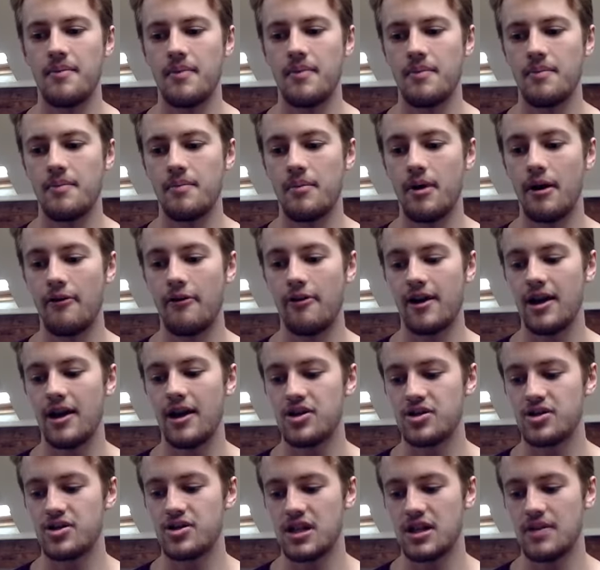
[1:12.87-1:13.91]
my
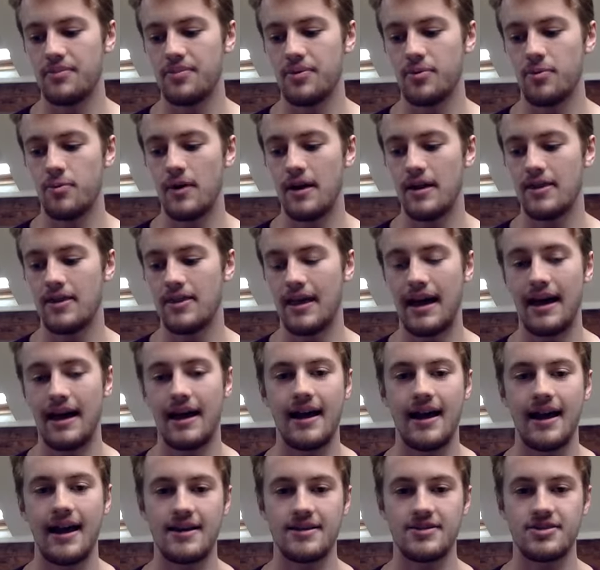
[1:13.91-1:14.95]
relationship with that
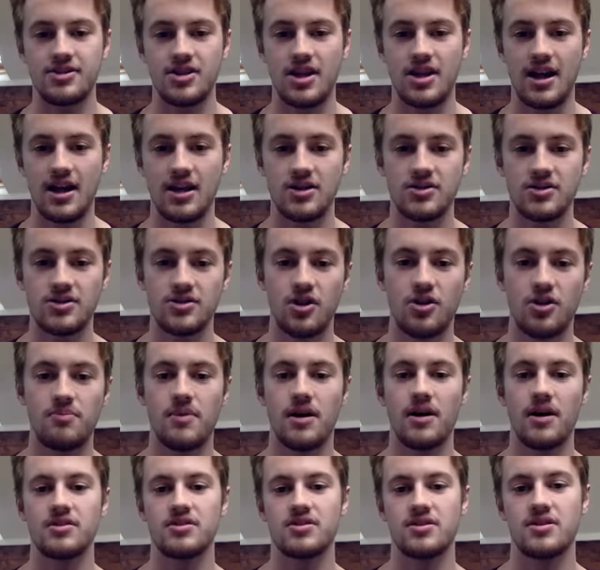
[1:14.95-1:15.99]
has changed so
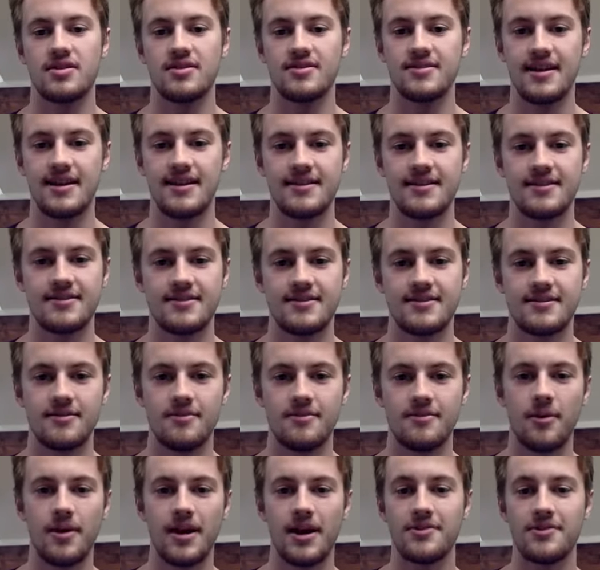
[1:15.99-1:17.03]
much since
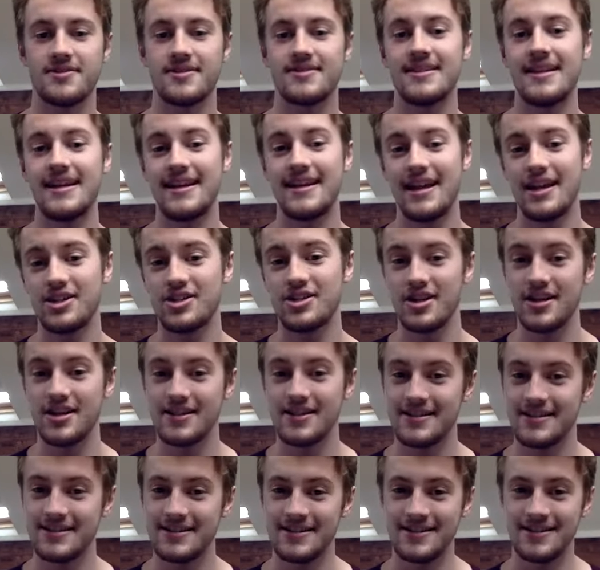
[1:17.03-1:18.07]
when I was a
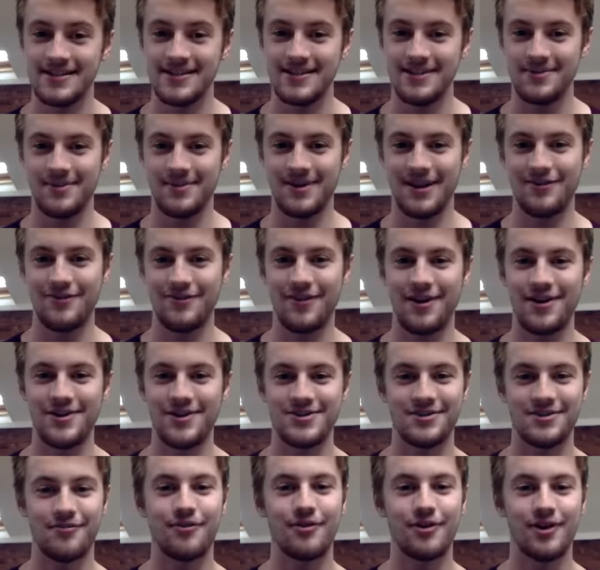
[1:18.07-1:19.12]
teenager, when I
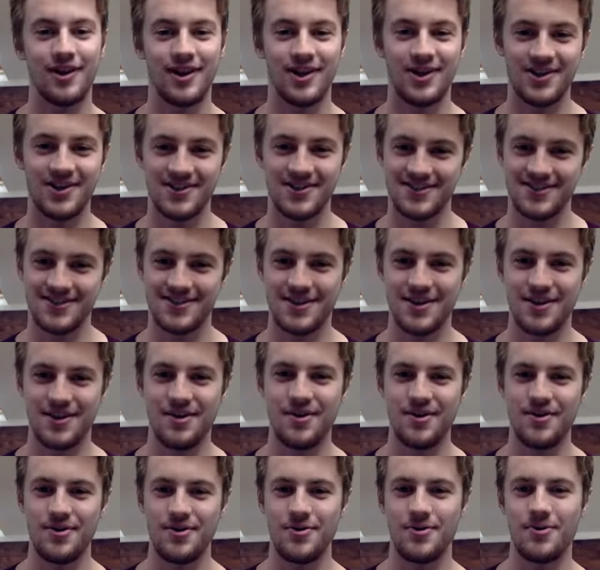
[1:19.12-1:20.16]
first sort of clocked,
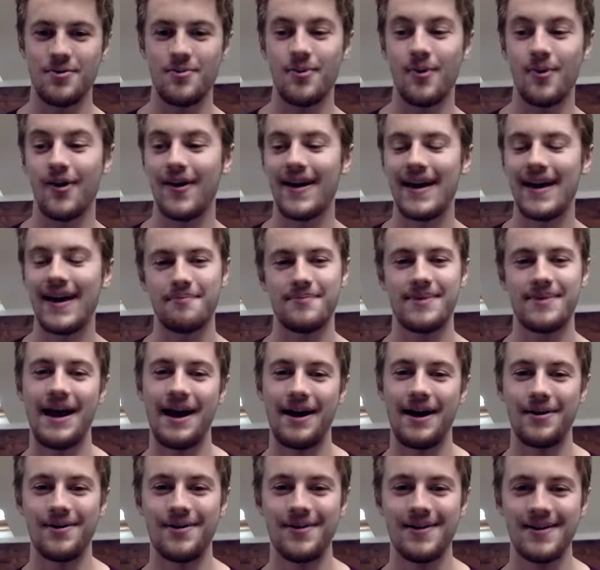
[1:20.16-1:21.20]
to where I am
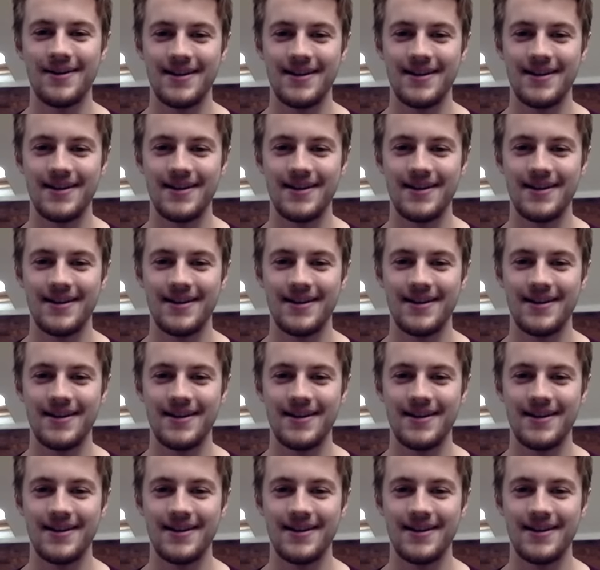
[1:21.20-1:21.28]
now.